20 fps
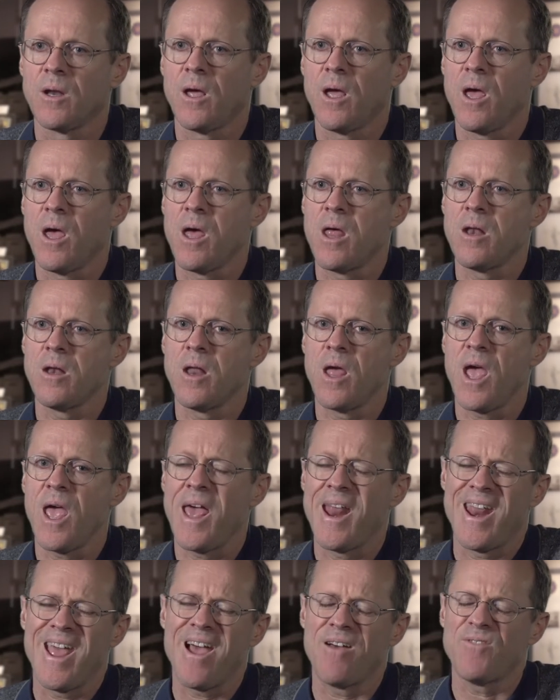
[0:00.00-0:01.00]

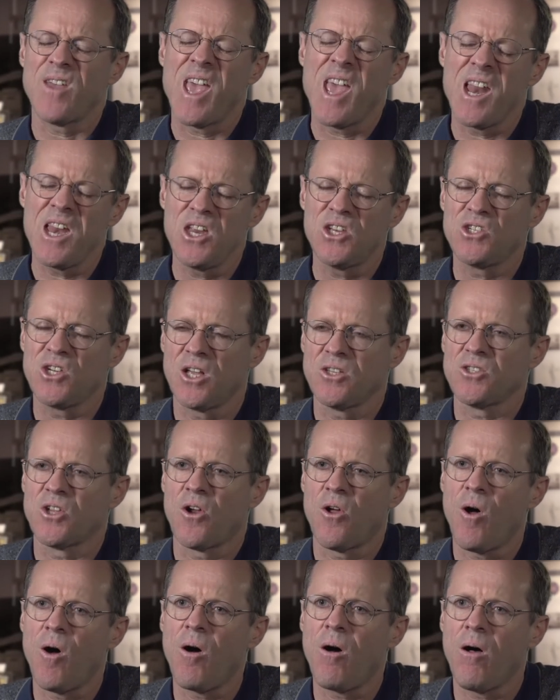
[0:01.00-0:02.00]
and have any chance at
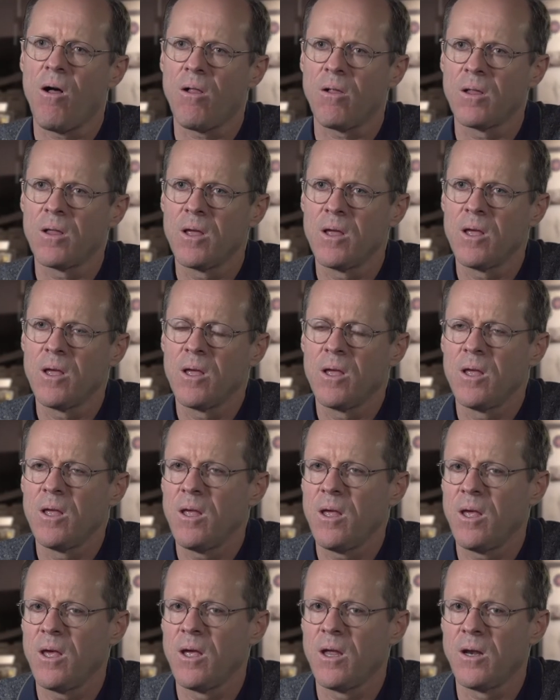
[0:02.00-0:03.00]
all
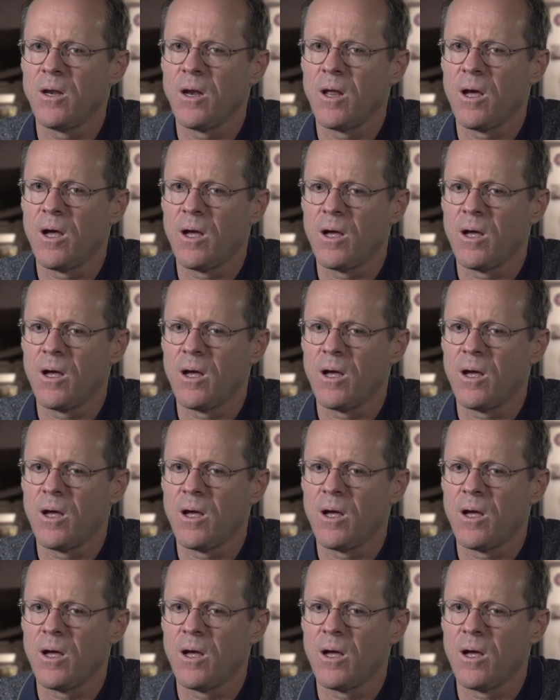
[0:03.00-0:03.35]
in